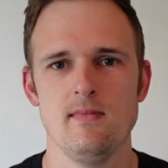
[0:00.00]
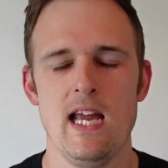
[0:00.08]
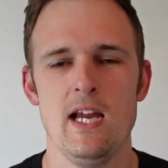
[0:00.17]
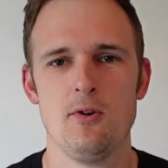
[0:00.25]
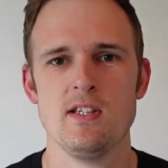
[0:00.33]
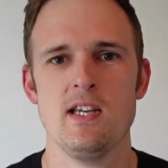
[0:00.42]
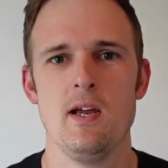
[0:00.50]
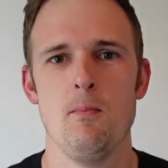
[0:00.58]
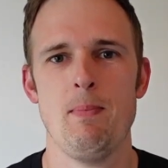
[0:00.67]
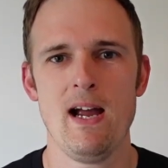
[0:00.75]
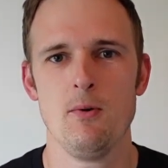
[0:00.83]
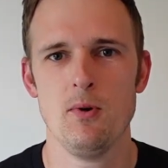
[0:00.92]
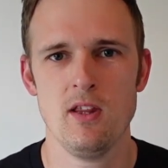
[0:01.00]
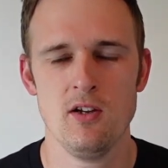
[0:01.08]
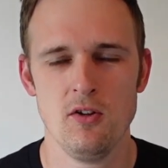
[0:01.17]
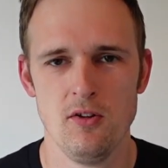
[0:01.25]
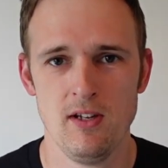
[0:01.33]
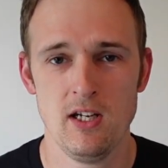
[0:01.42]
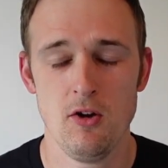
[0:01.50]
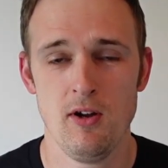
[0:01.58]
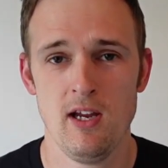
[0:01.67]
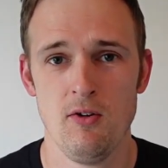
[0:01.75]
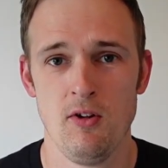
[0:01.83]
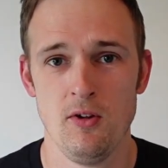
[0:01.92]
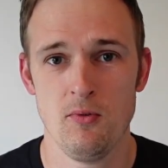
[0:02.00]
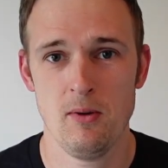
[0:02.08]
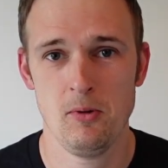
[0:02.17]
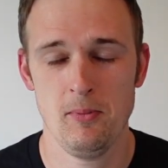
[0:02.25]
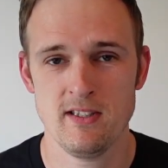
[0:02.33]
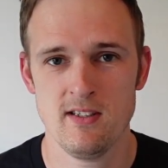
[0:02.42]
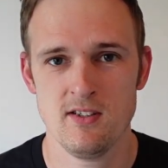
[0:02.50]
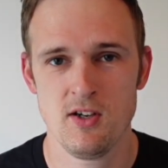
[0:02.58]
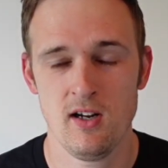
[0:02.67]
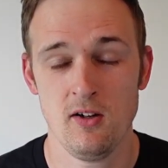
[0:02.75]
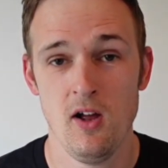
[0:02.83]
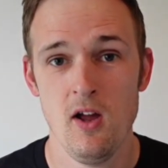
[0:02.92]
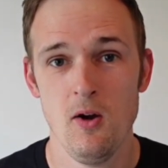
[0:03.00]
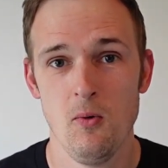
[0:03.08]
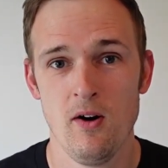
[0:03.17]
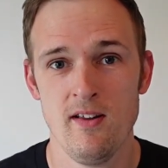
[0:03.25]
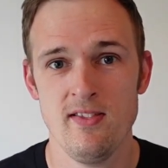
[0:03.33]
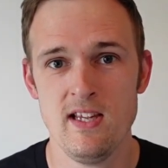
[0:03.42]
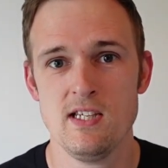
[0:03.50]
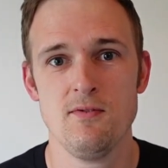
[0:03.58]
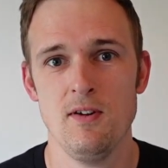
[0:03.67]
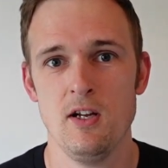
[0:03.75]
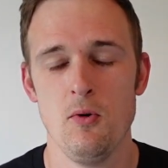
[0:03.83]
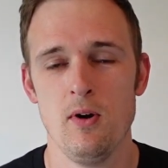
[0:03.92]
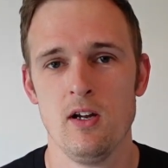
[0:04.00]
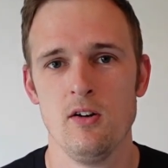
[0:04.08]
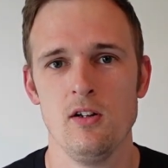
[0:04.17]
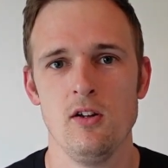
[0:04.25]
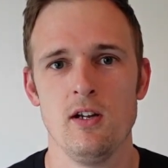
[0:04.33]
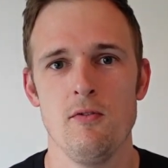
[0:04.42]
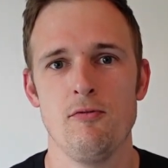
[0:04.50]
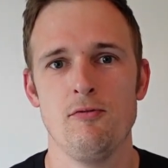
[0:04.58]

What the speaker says: Hey, Chris here, back with another video here on the Rebel Betting channel, where in this video, we're going to look at